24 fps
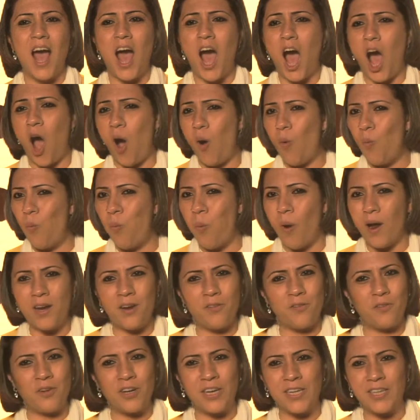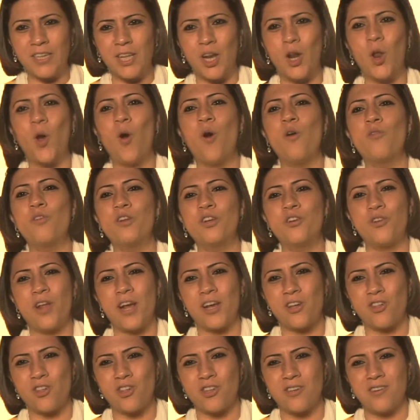how wonderfully the law of
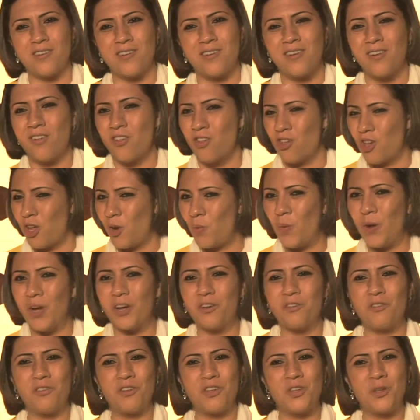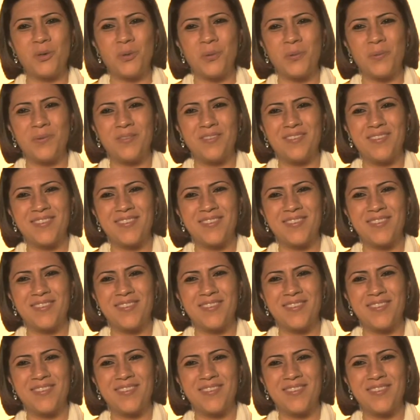attraction shall work for you,